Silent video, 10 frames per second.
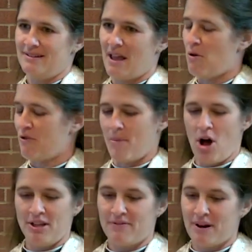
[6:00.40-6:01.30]
They were from
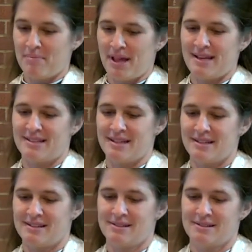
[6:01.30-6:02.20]
all different
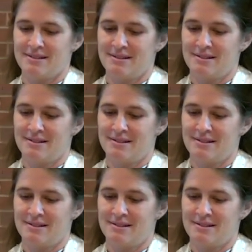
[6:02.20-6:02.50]
places.